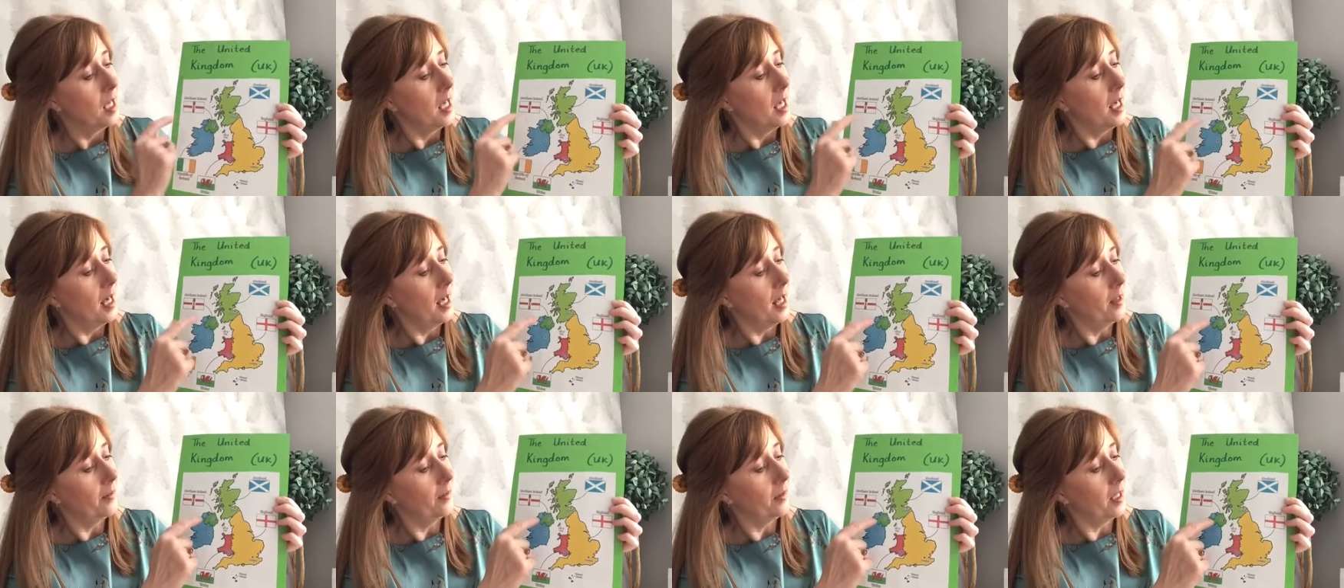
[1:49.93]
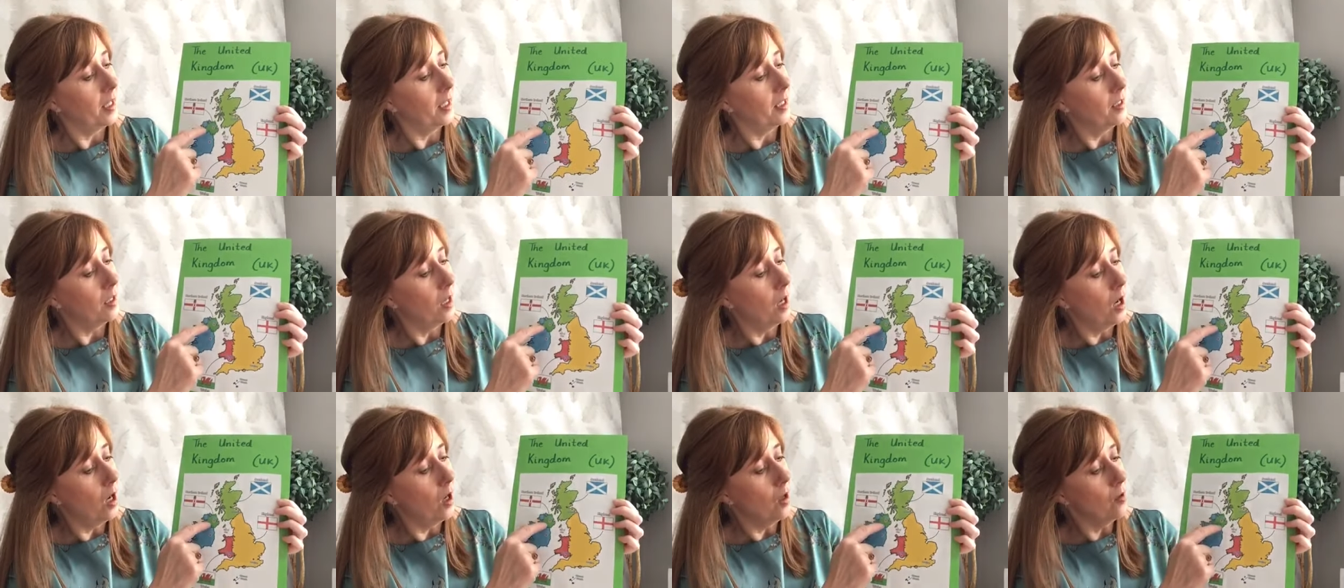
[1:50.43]
And then
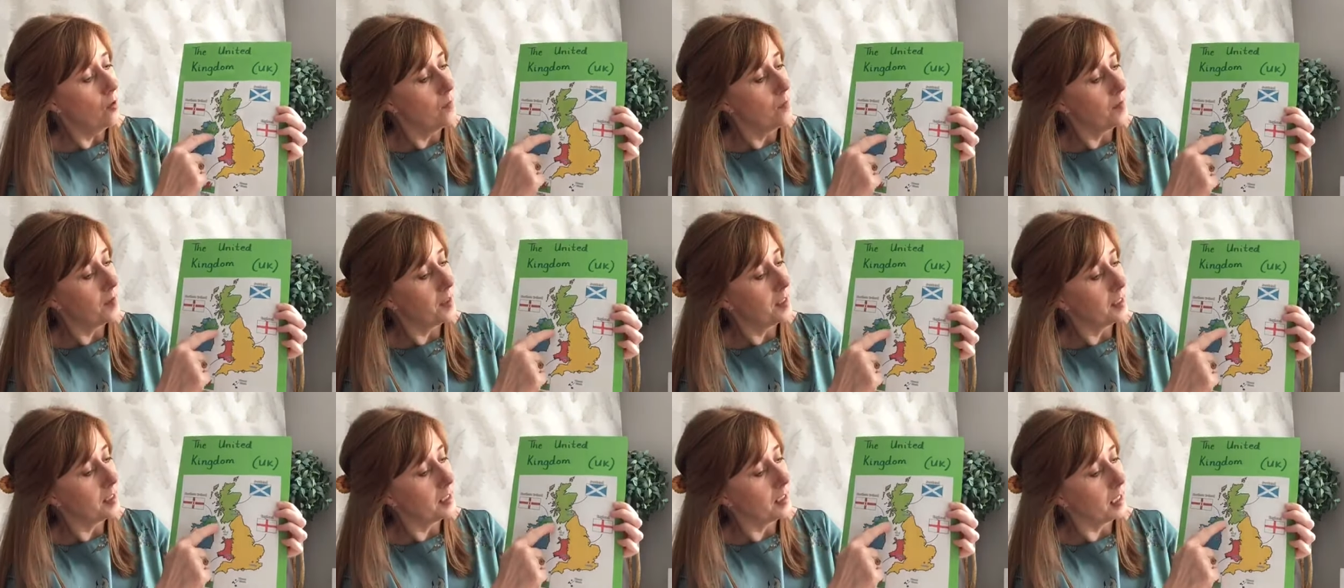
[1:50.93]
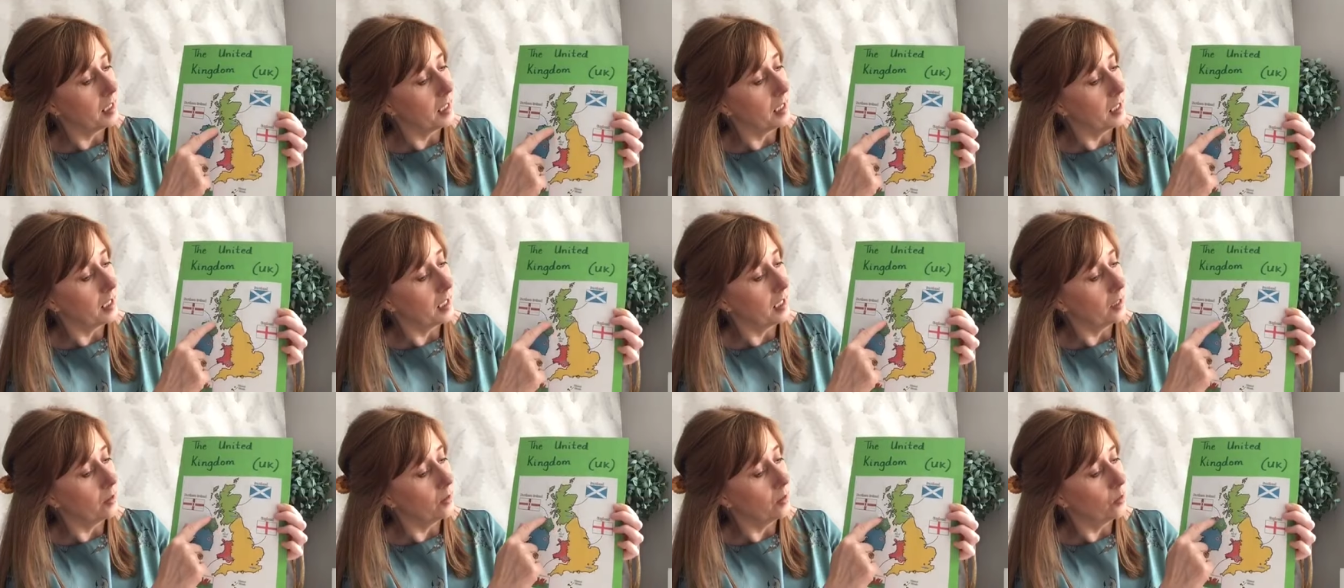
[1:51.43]
over the sea
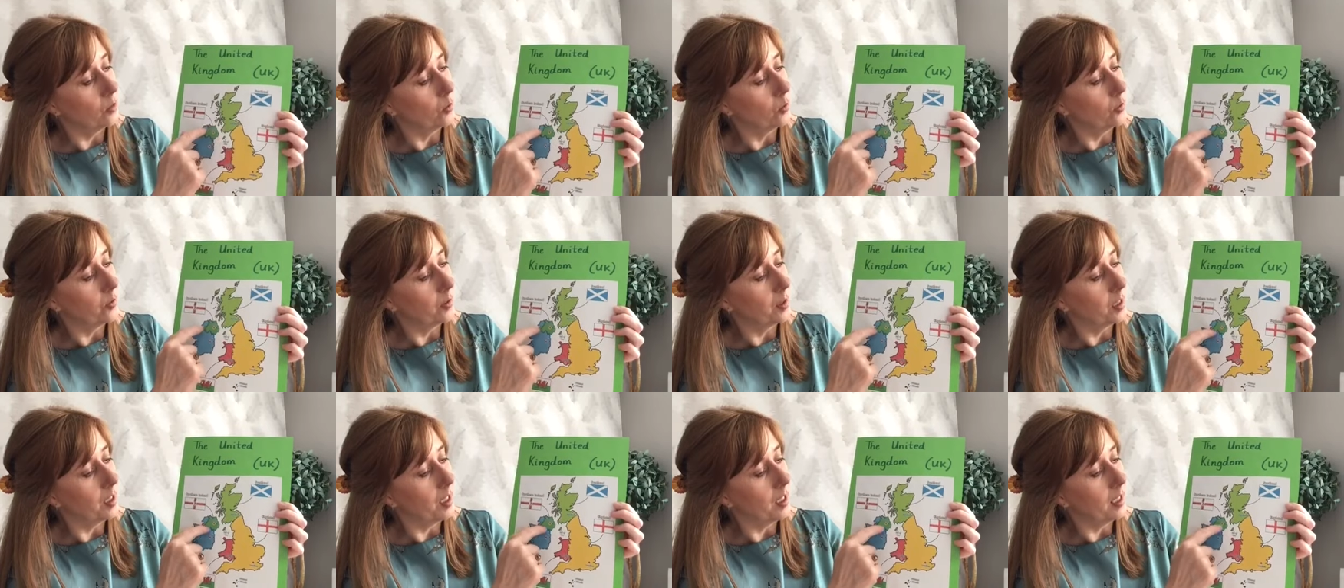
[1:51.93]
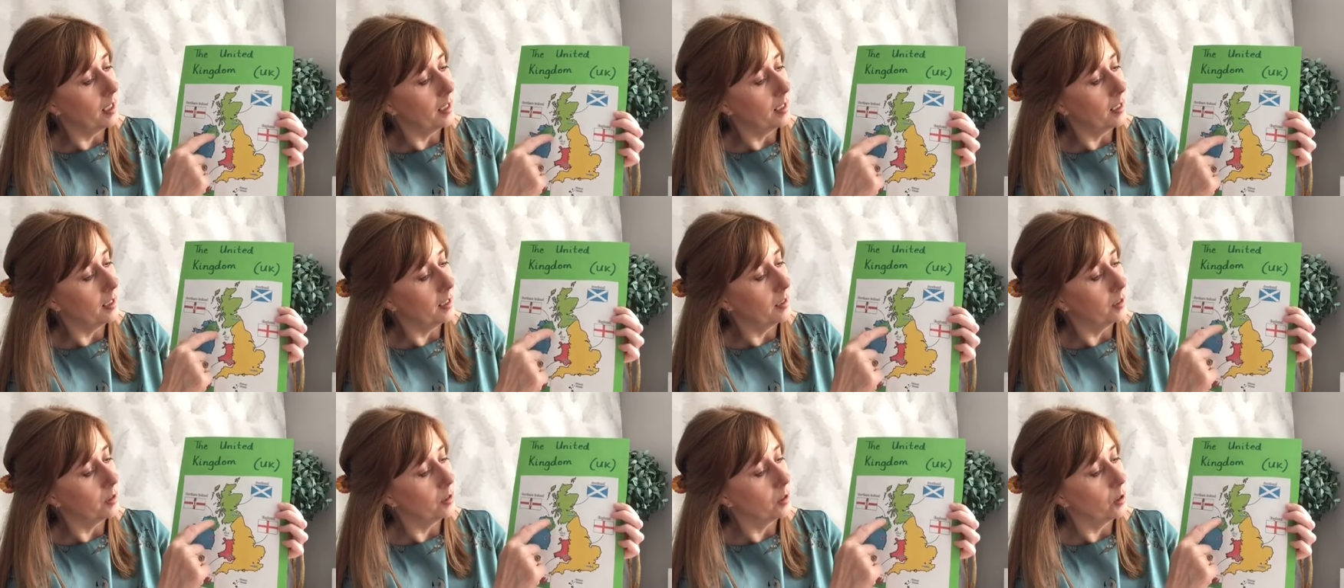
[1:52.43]
in Northern
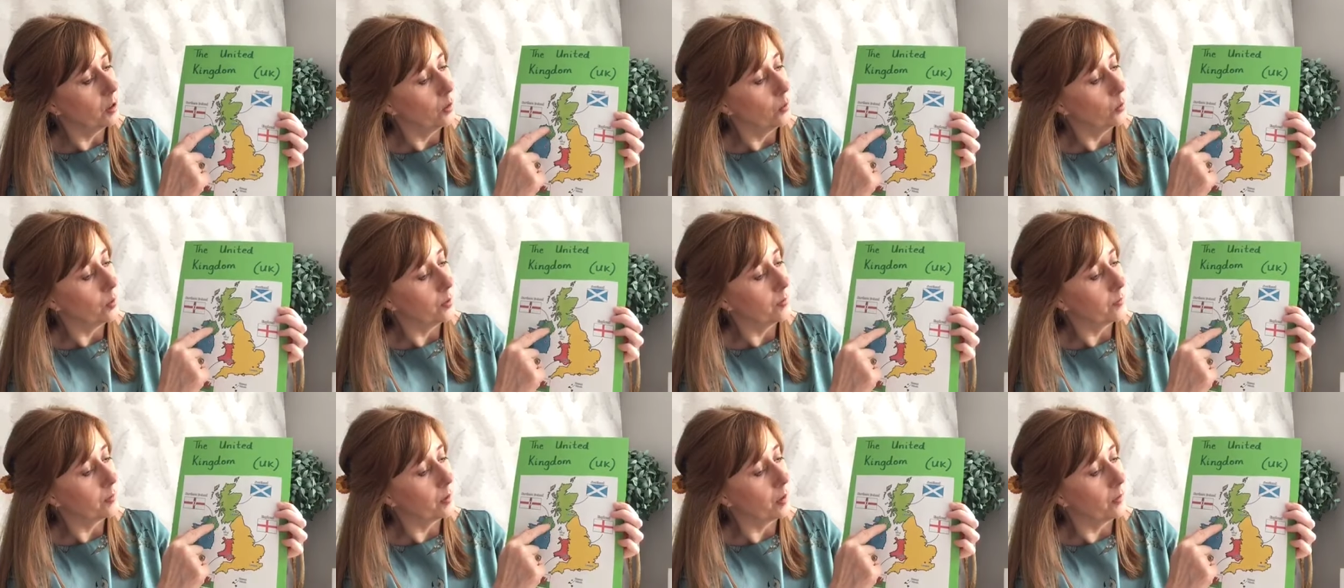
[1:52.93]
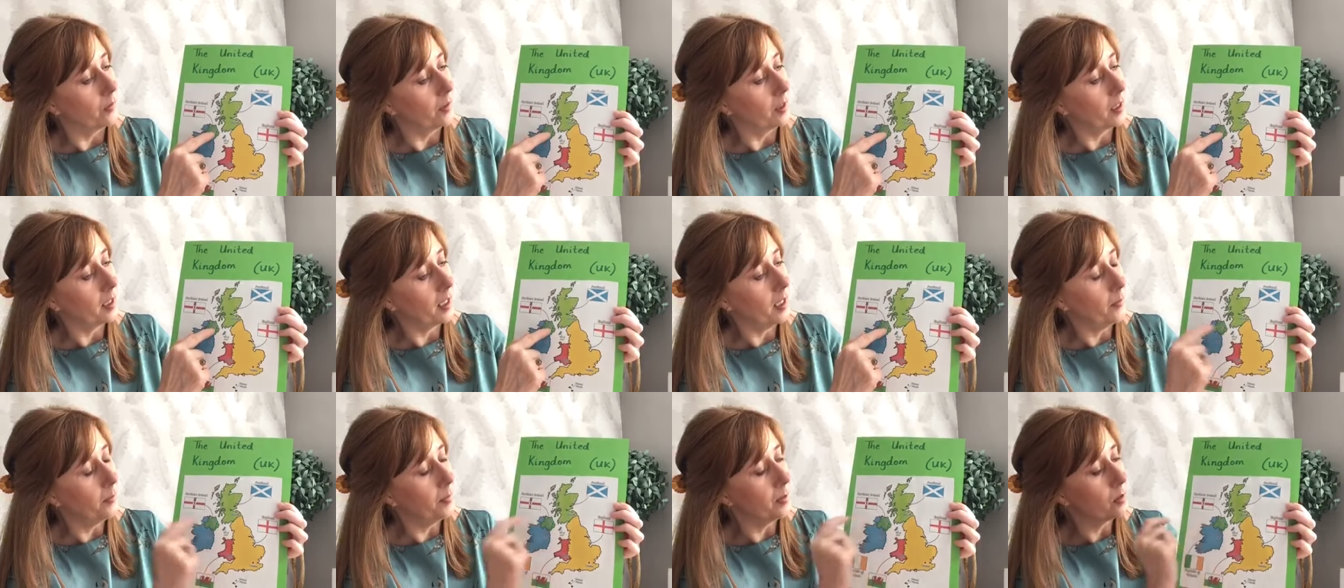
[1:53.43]
Ireland, we've got the
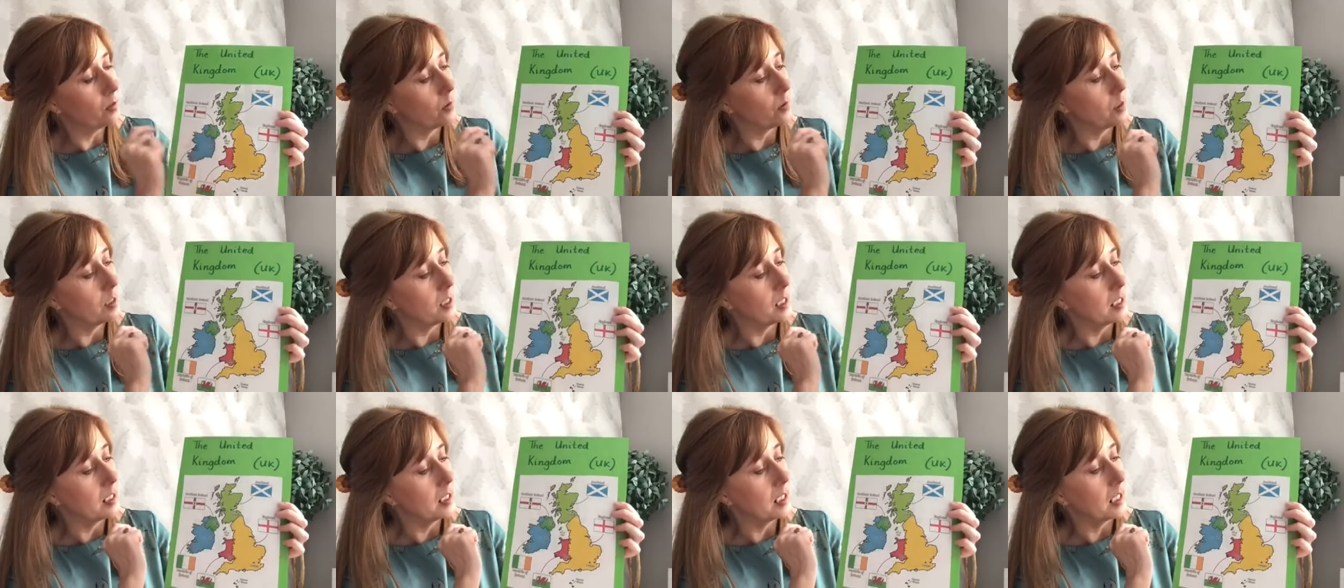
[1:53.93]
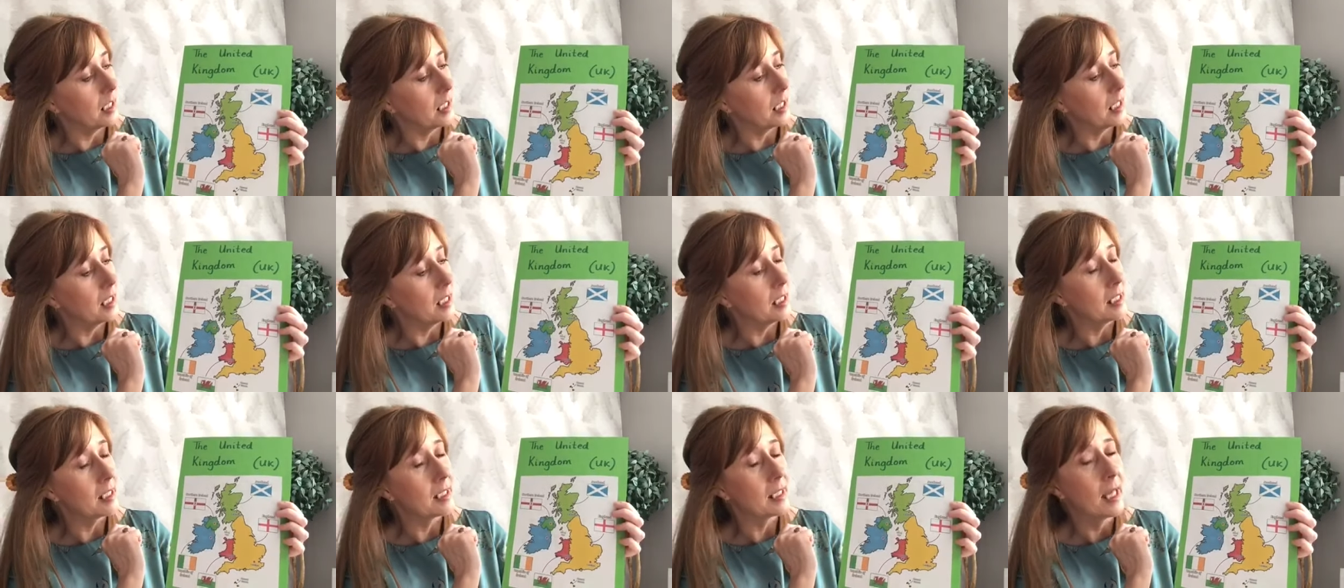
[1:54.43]
capital city
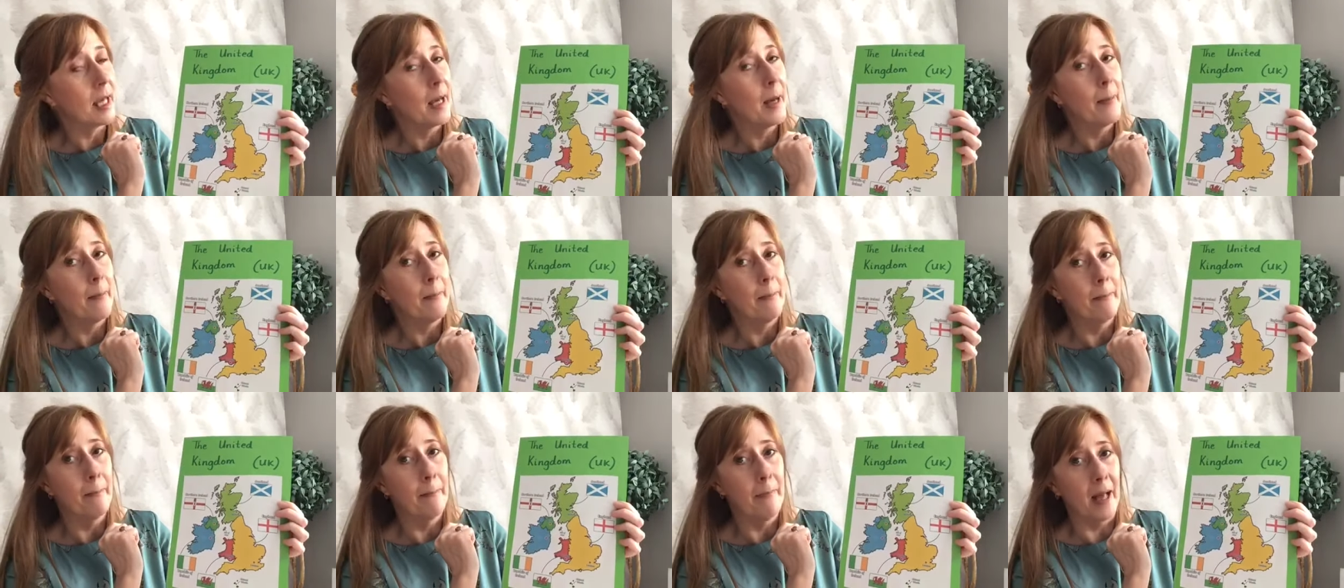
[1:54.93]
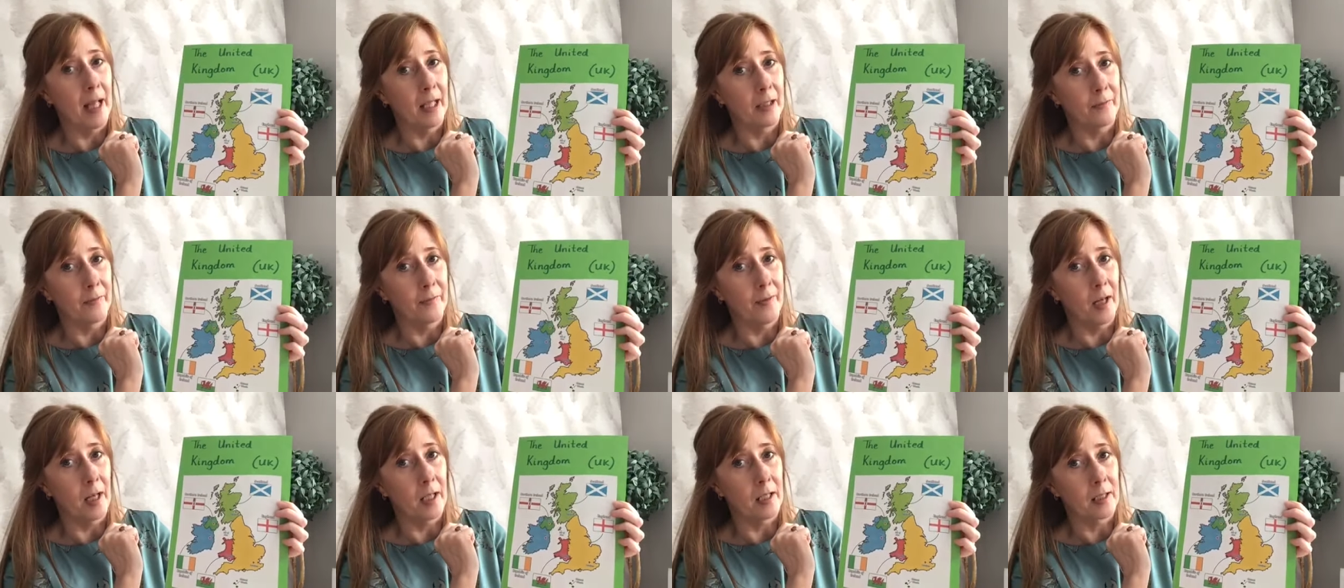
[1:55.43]
is
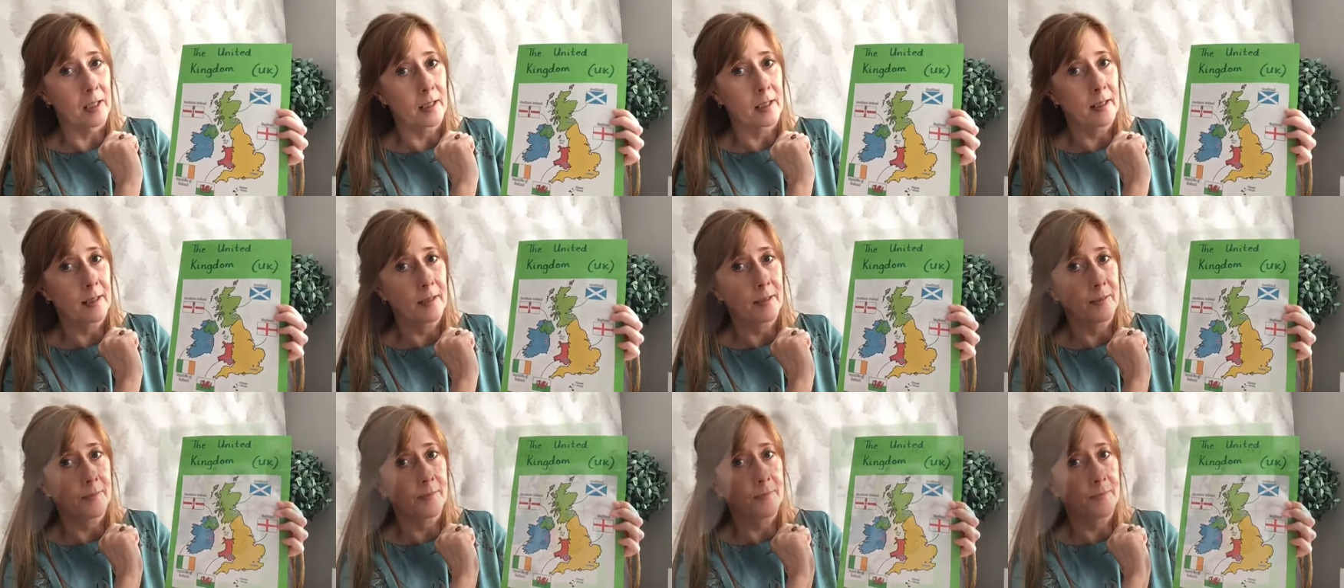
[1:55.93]
Belfast.